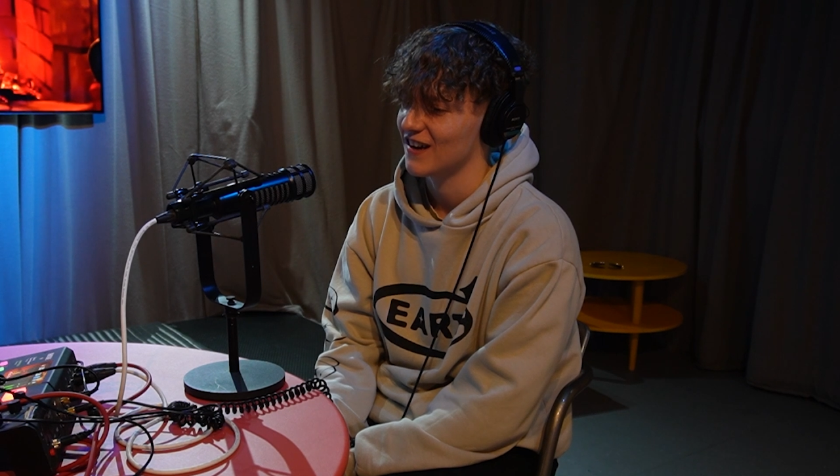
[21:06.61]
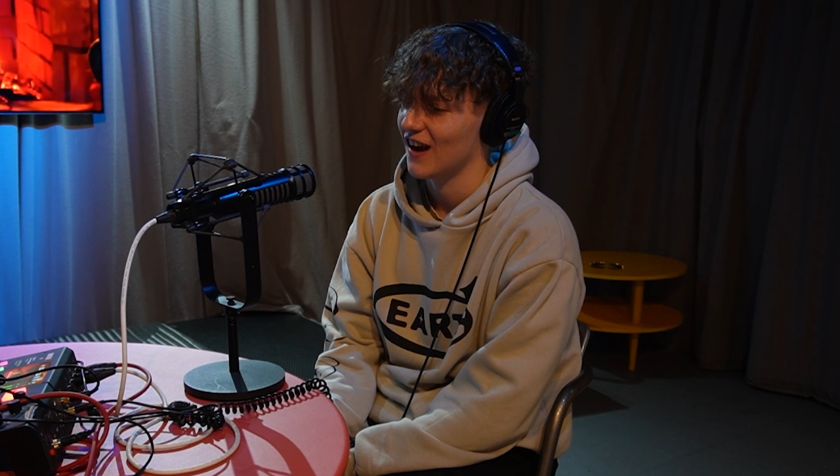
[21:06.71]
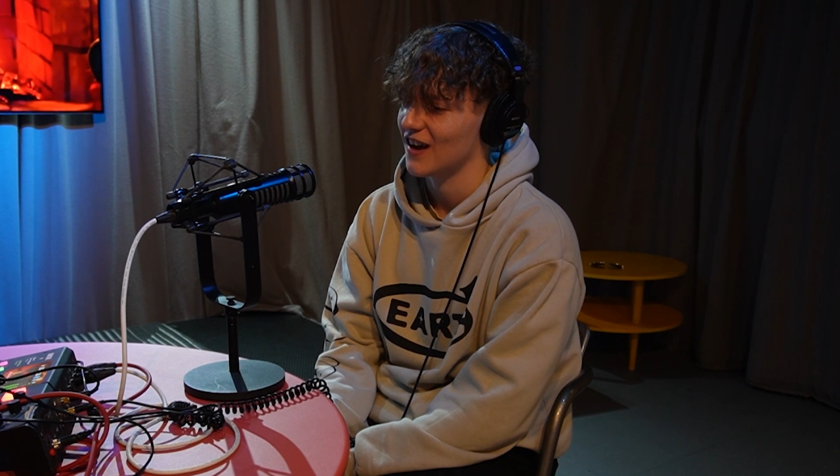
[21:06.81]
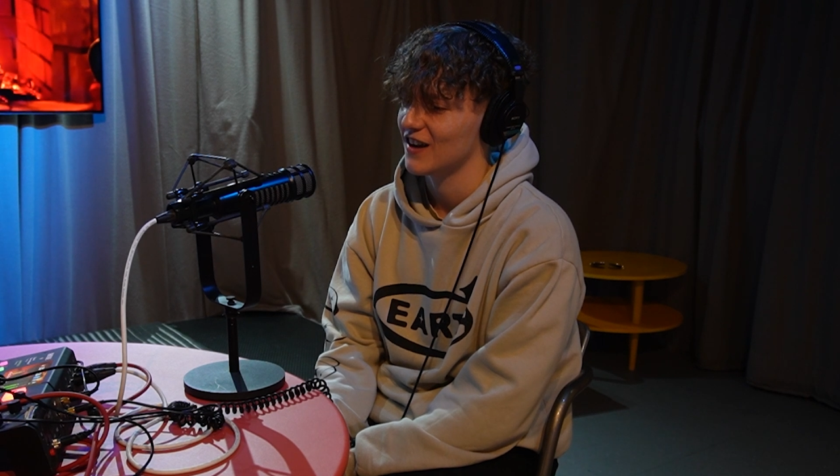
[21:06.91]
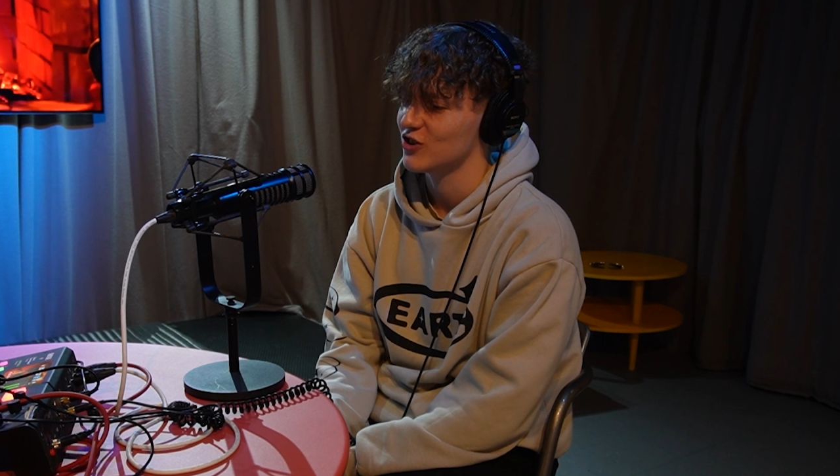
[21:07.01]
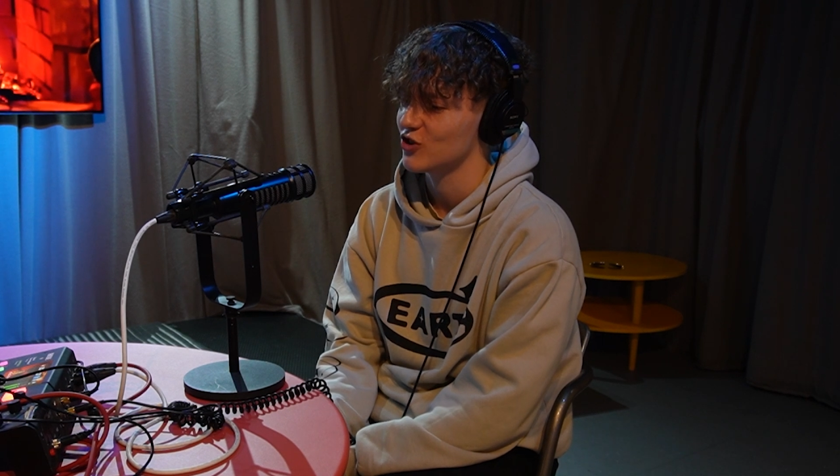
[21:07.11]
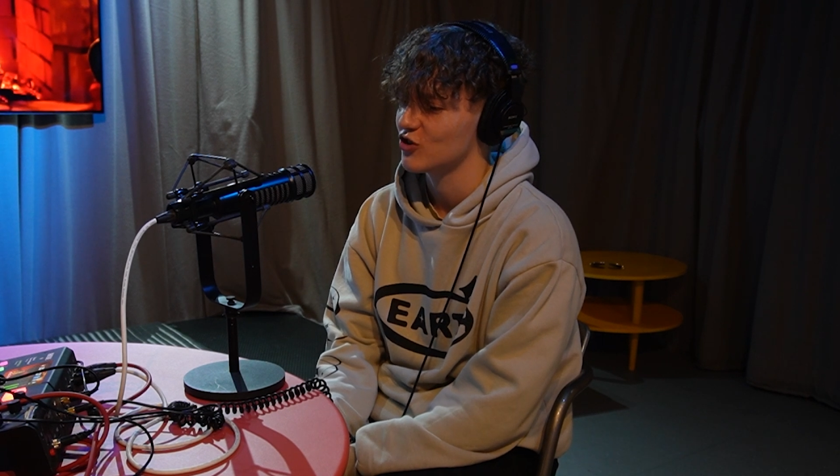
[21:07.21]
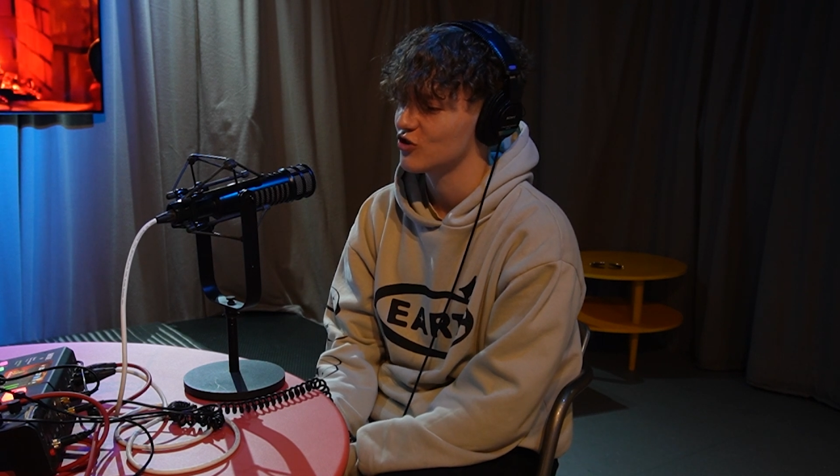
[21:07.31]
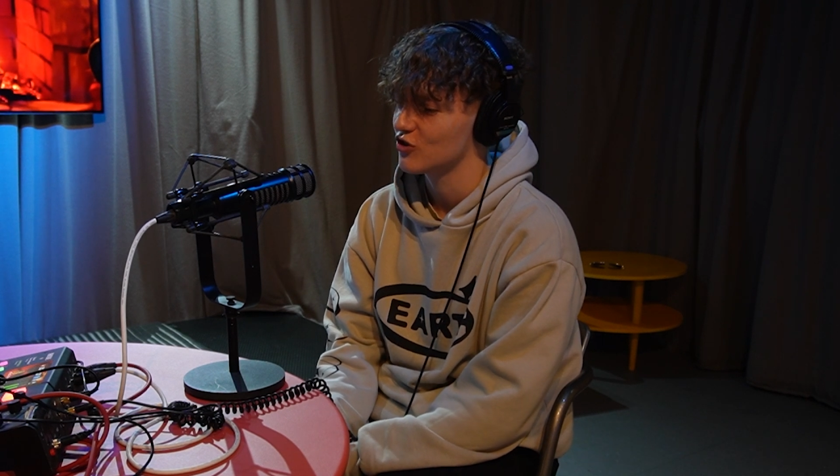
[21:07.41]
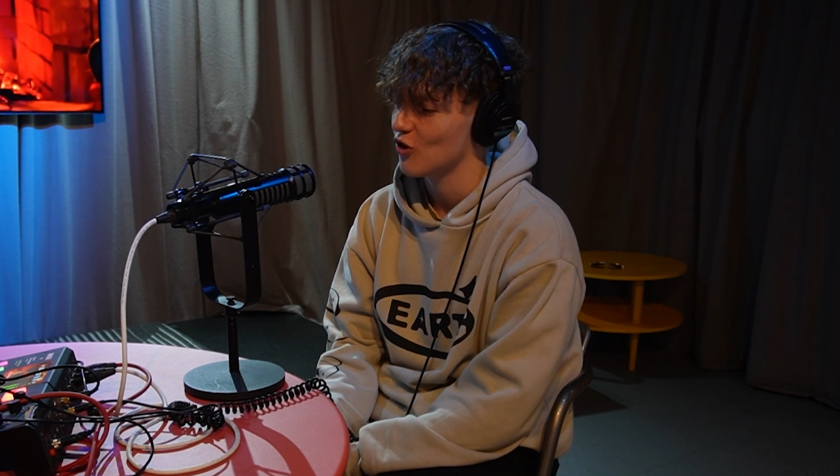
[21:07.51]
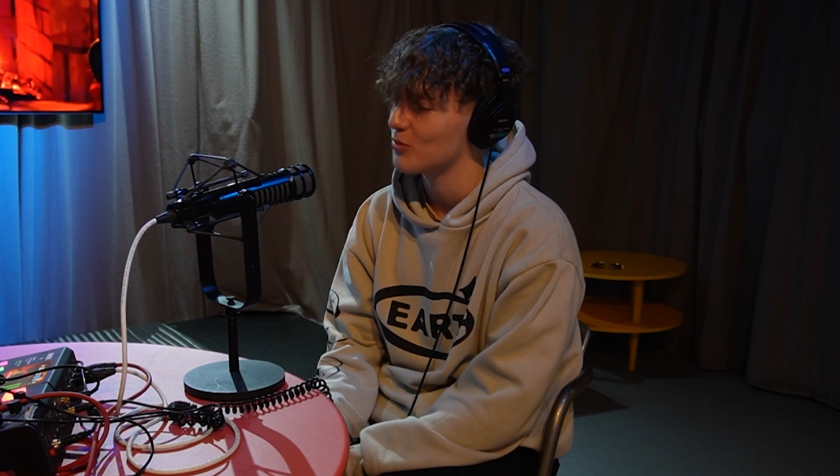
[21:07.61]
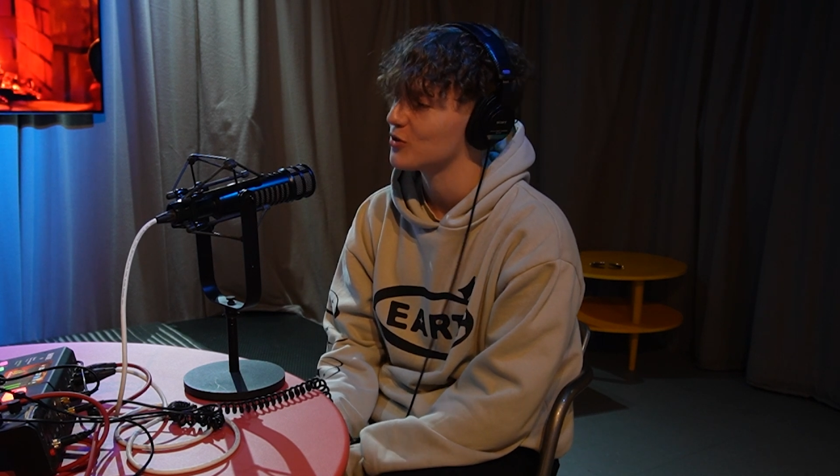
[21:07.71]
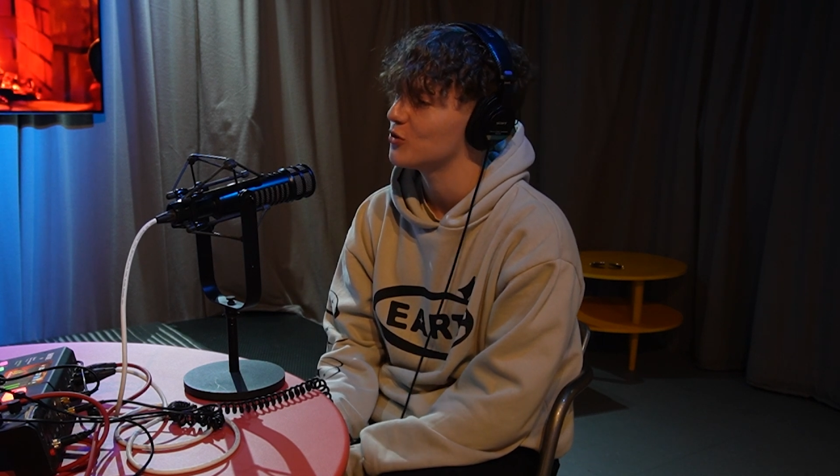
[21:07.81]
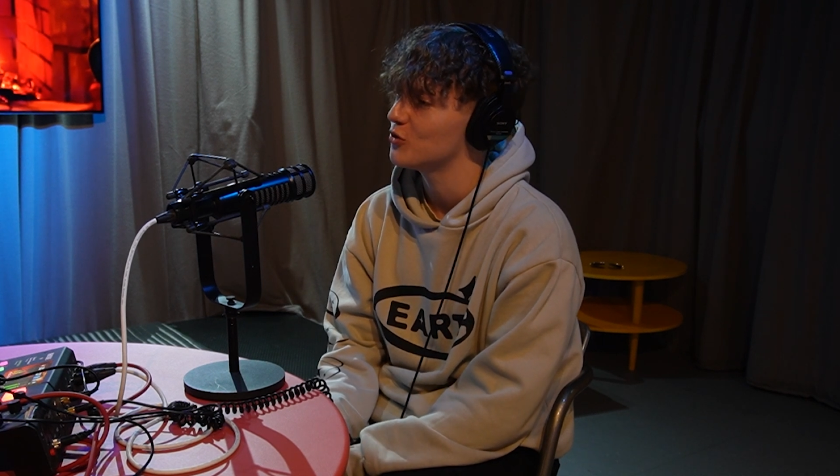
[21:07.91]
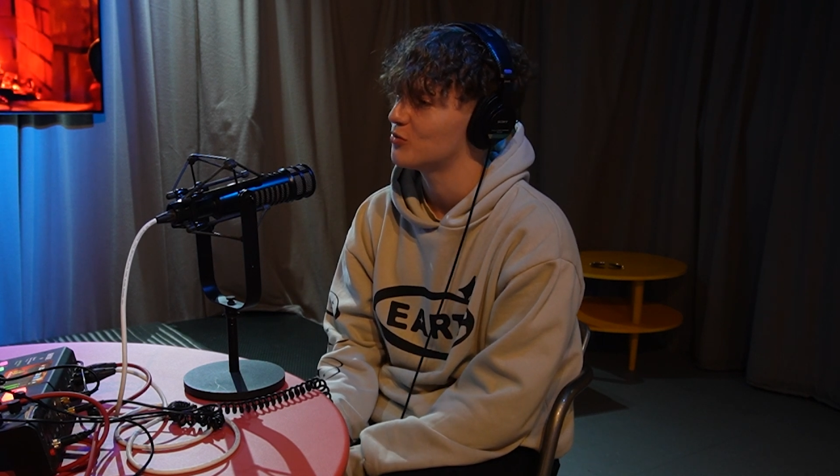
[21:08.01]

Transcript: I kind of just stopped all